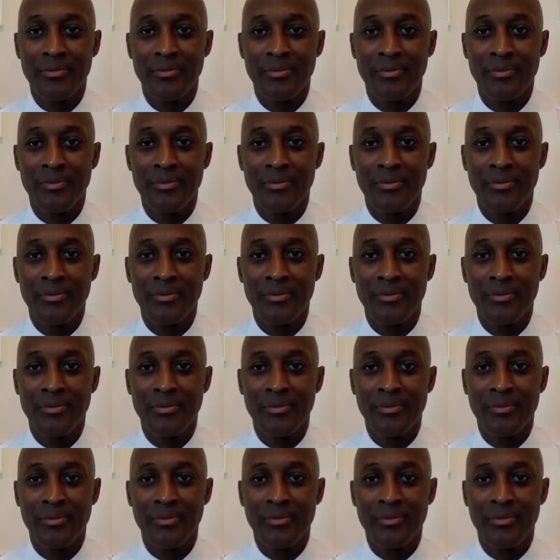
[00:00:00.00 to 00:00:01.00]

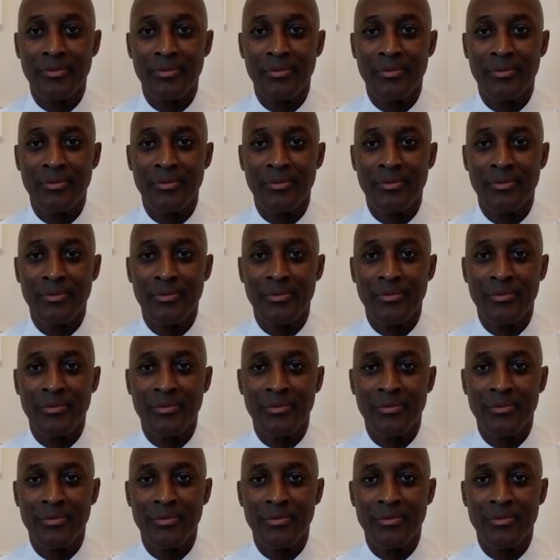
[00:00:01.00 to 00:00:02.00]

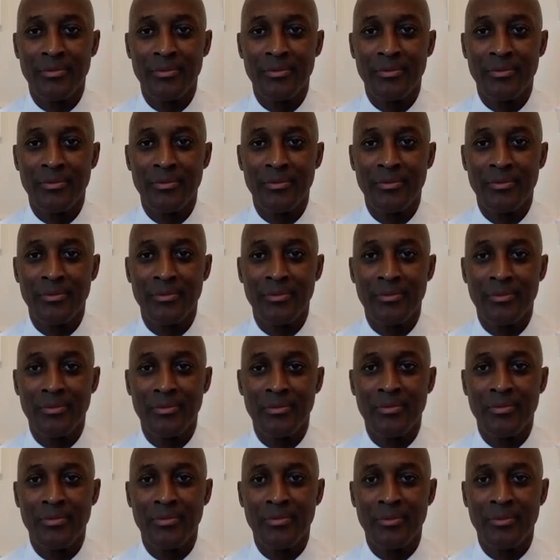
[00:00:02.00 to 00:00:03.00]

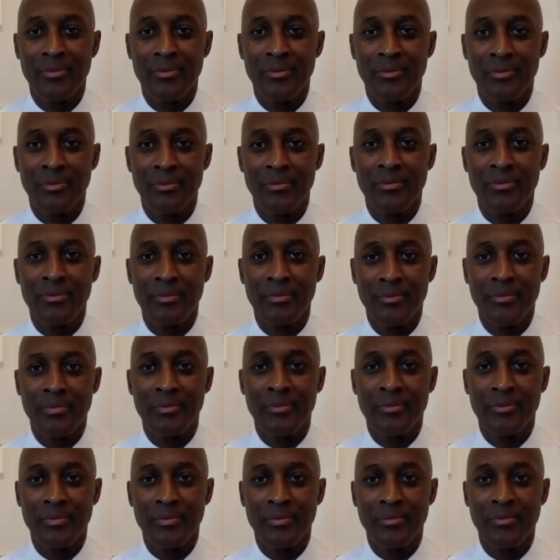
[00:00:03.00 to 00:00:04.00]

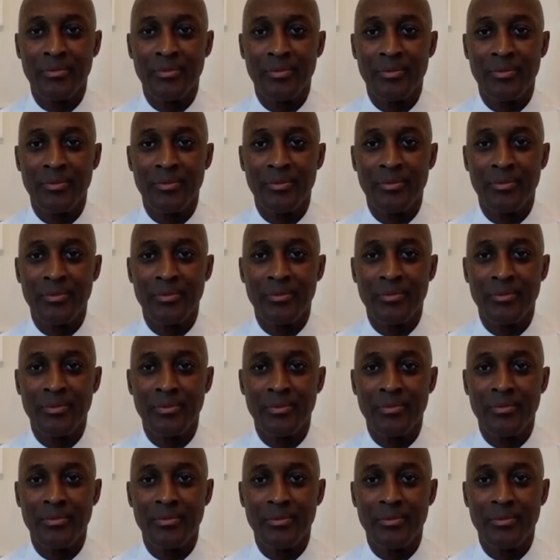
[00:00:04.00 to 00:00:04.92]
(silent)